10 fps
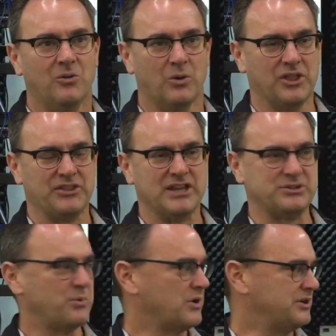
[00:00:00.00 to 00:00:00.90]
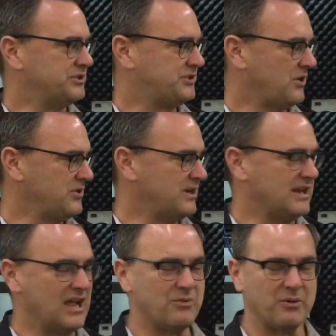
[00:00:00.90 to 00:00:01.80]
One of the things we wanted to show you
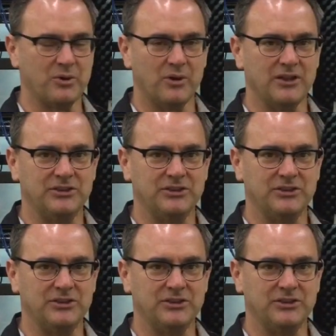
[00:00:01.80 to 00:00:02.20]
today when we were